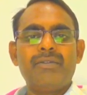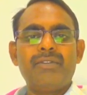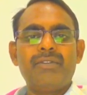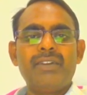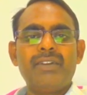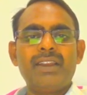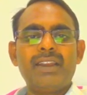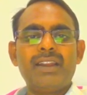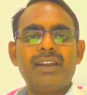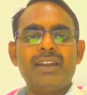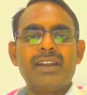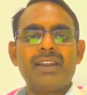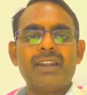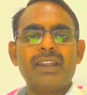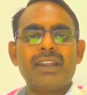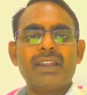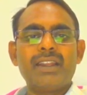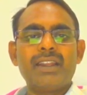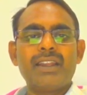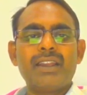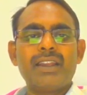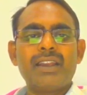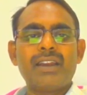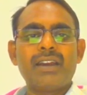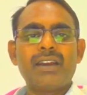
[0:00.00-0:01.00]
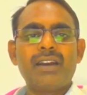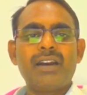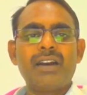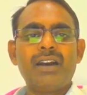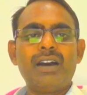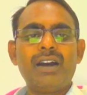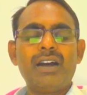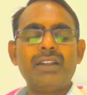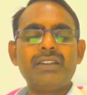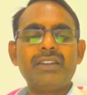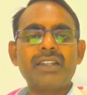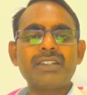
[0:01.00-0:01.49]
field
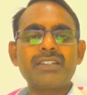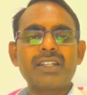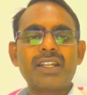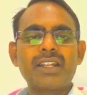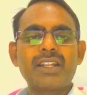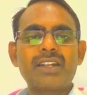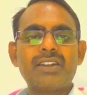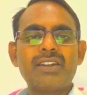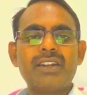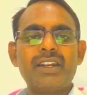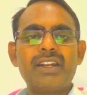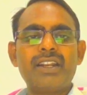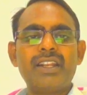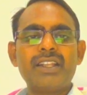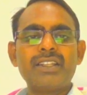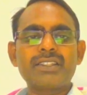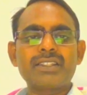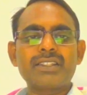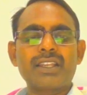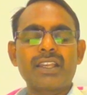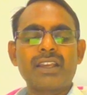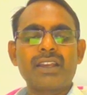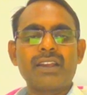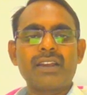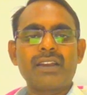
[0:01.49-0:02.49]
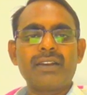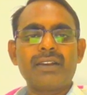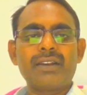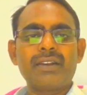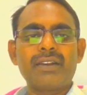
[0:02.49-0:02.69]
on the circular disk.